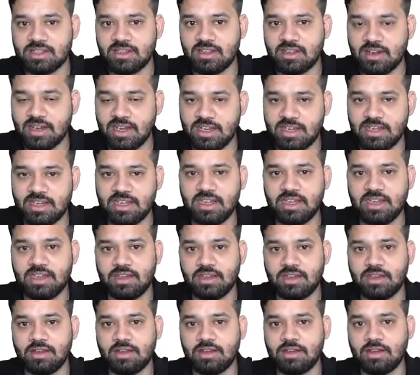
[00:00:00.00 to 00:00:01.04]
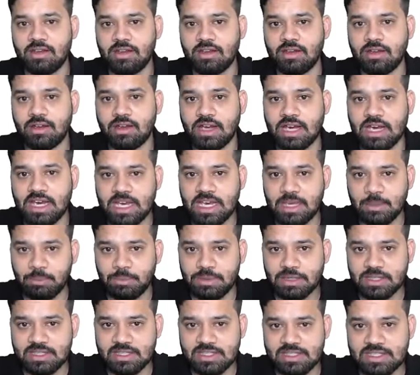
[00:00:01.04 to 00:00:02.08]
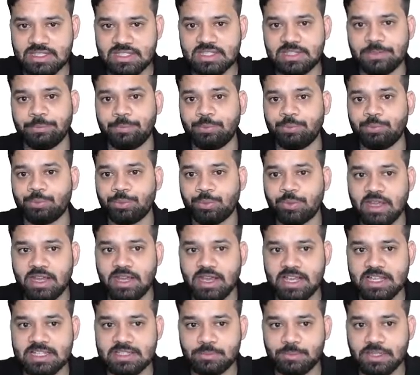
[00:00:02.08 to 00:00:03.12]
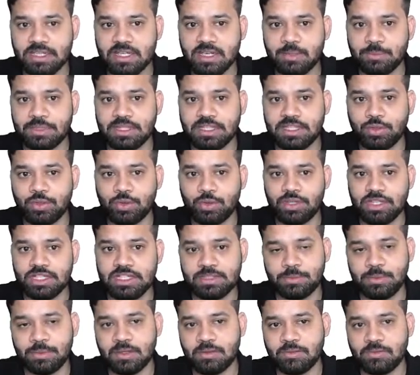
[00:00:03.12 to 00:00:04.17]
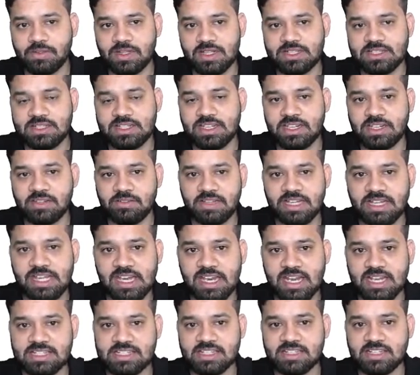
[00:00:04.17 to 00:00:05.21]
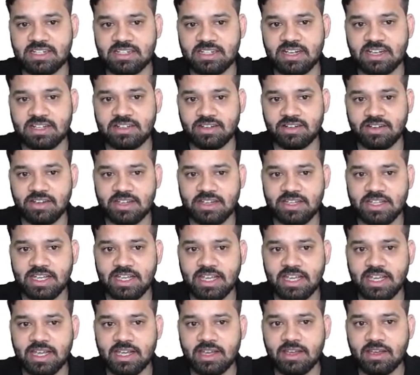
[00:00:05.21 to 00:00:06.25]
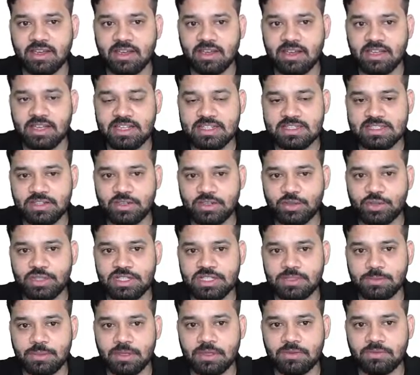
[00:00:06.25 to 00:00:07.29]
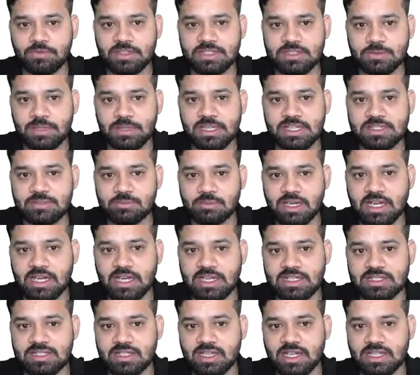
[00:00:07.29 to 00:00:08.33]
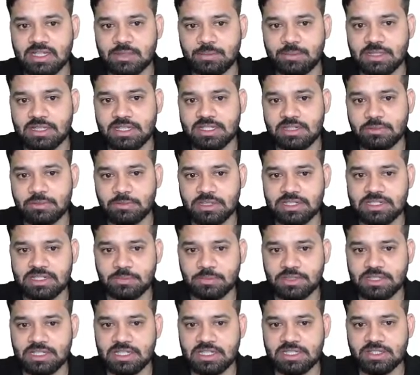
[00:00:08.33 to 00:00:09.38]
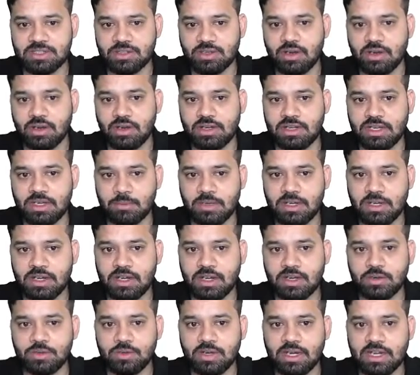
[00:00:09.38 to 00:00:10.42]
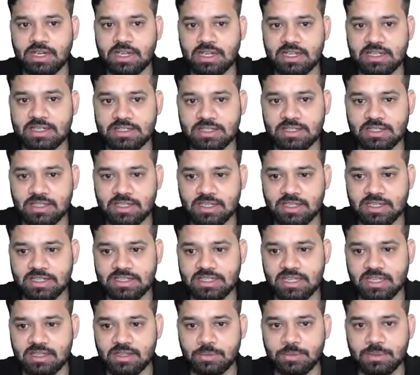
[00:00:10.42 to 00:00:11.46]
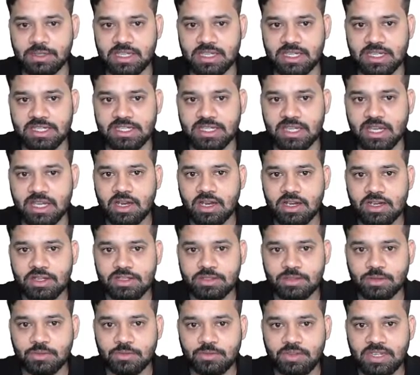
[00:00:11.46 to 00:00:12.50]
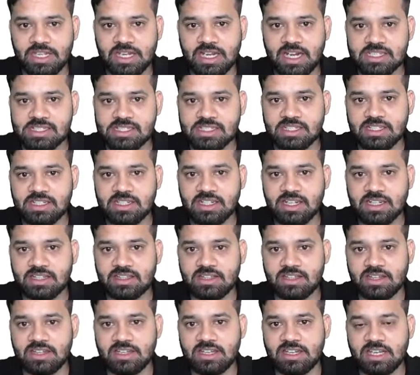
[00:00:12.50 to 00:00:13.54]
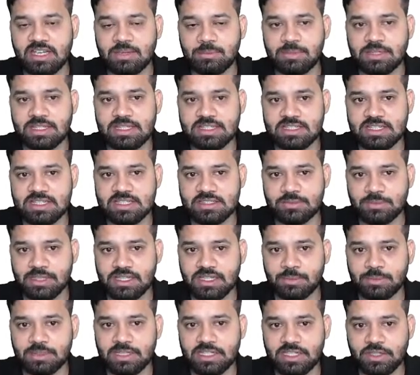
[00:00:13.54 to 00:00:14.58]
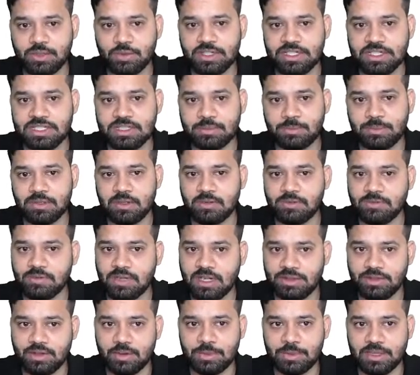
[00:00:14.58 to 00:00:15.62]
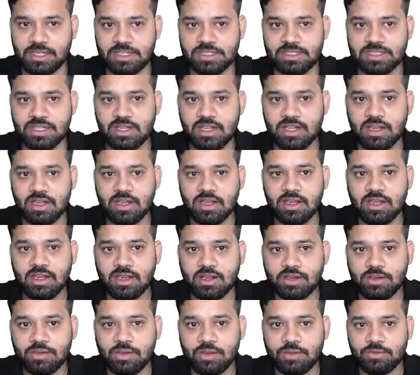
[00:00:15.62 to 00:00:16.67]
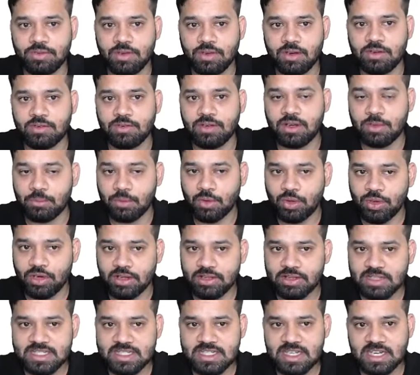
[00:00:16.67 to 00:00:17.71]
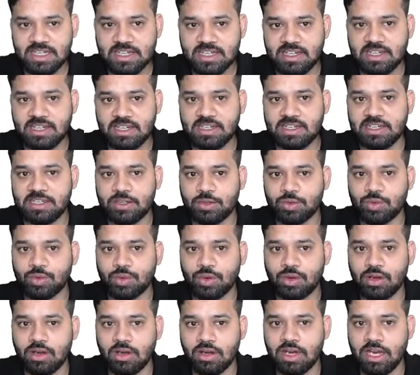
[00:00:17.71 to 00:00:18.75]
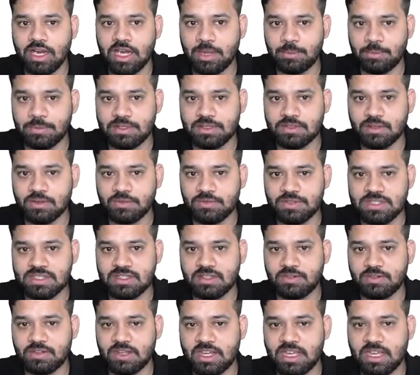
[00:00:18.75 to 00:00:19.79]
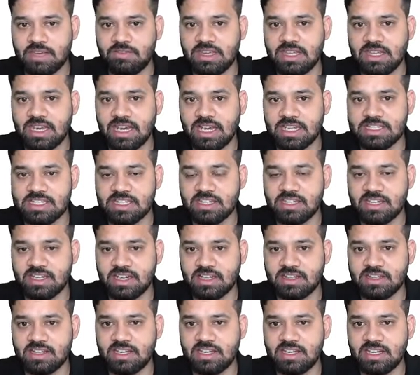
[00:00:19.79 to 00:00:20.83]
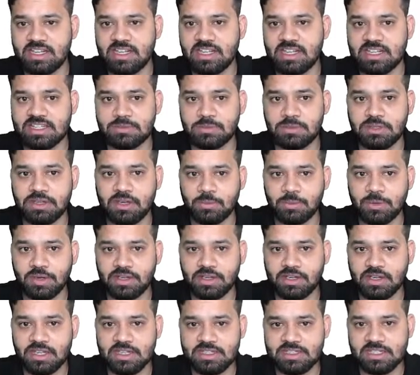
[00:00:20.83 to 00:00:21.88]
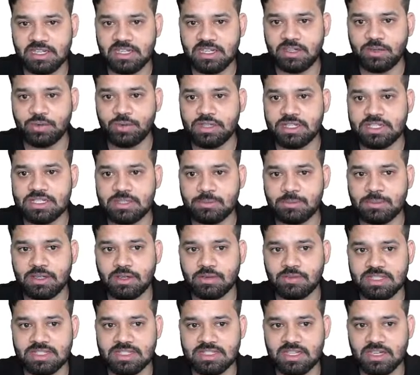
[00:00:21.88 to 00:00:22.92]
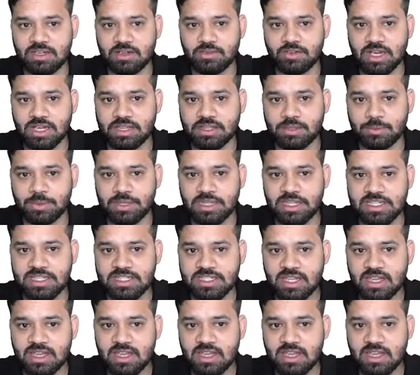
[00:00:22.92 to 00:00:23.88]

Reddy, IPS, has become the new DGP of which state? V. Rajendranath Reddy is the new DGP of which place? Maharashtra, Andhra Pradesh, Himachal Pradesh or Tamil Nadu? Right answer here is Andhra Pradesh. So V. Rajendranath Reddy, IPS, he has become the new DGP of Andhra Pradesh. Going forward, more on this, 1992 IPS officer KV Rajendranath Reddy, he has been appointed as the new DGP of the state of Andhra Pradesh.